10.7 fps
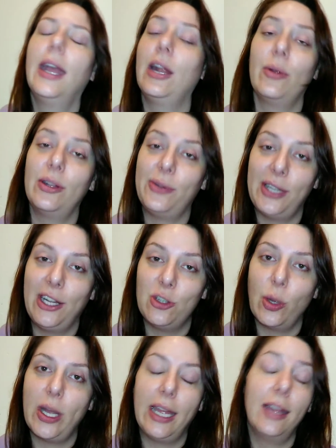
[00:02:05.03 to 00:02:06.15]
And I really, really
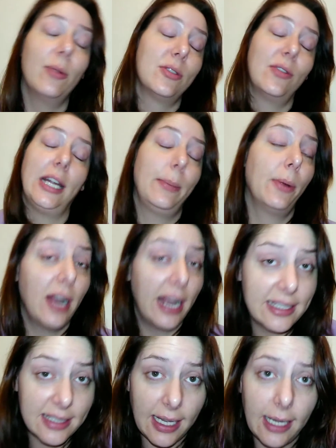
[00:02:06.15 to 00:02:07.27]
enjoyed it. It was very
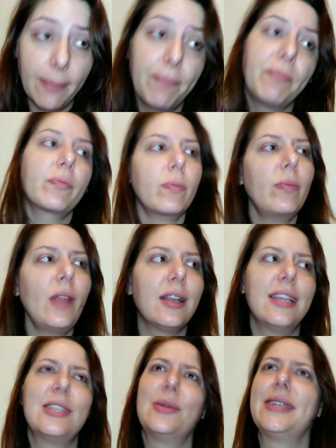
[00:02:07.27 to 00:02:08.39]
pricey
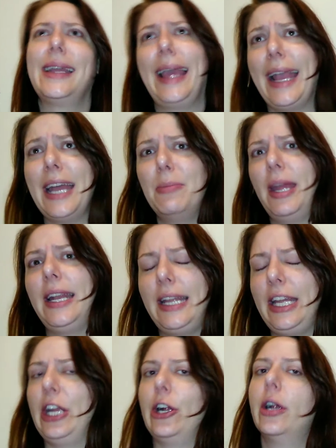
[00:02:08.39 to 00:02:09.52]
because it was like handmade
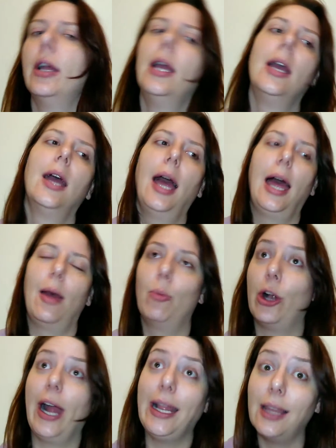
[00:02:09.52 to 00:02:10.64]
here um,
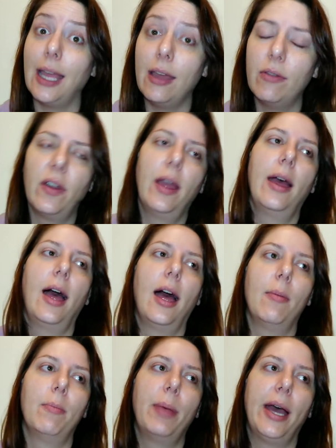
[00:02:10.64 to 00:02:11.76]
where I live,
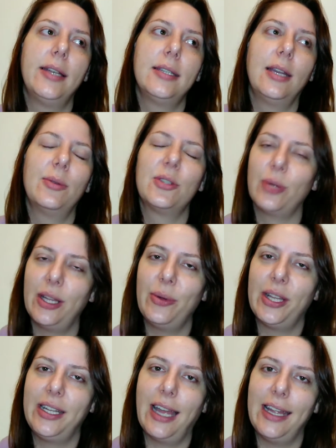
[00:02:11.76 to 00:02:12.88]
um, but it was a really,
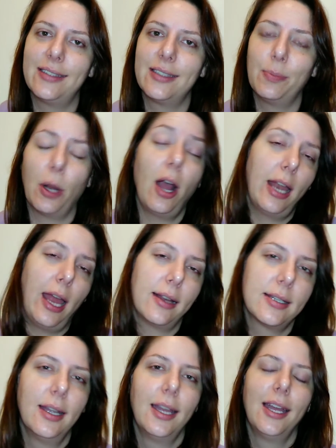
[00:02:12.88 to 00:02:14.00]
really nice product.